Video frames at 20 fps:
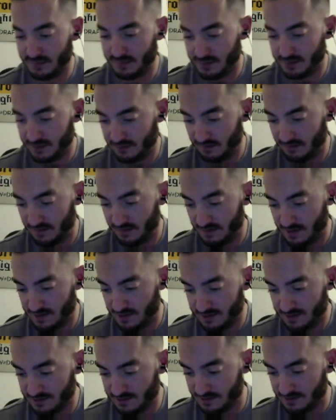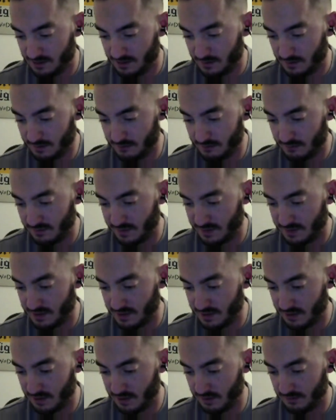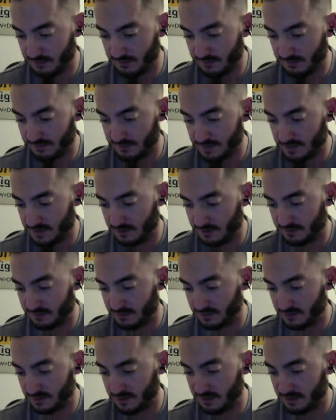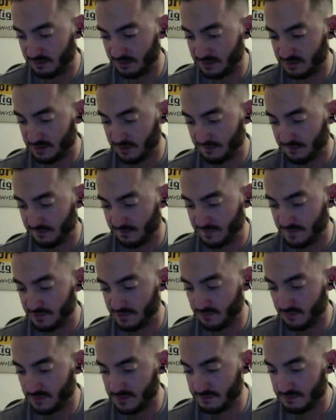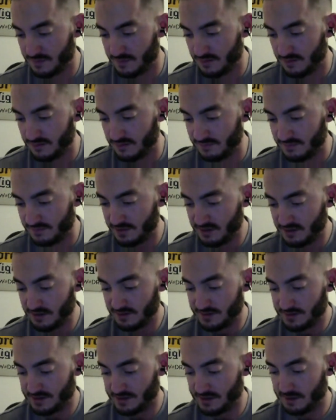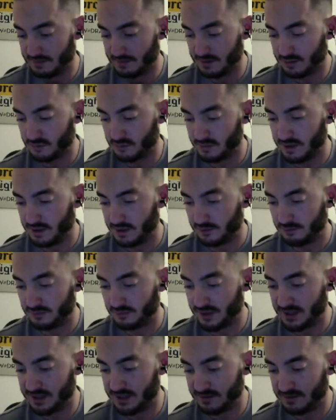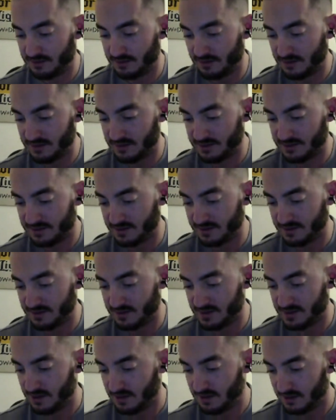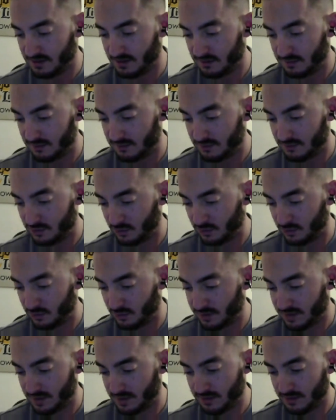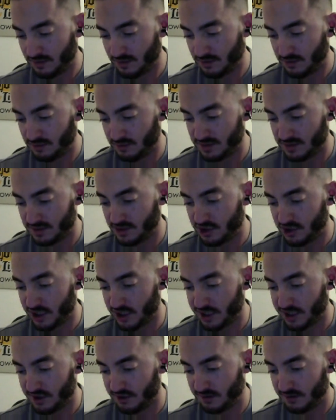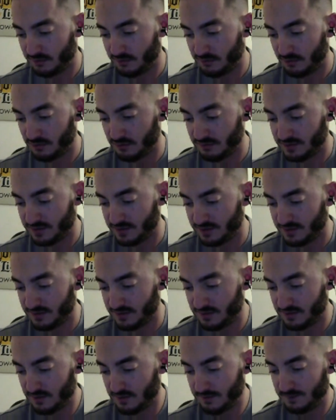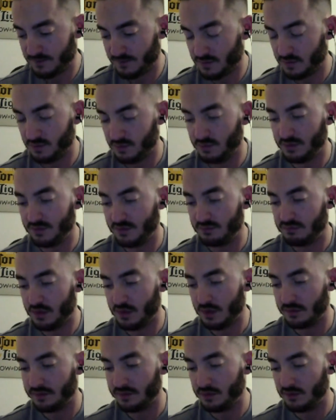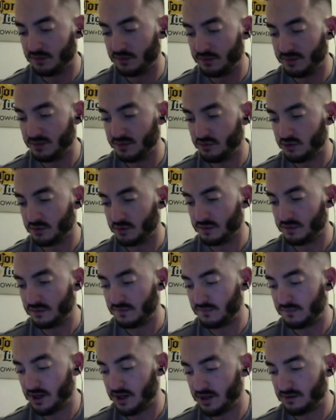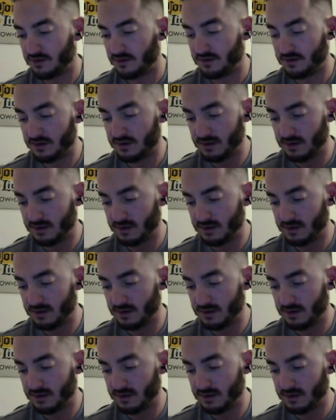Next up, we have, I believe, is a featherweight bout between Grant Dawson and Juicy J. Erosa, who you probably know from The Ultimate Fighter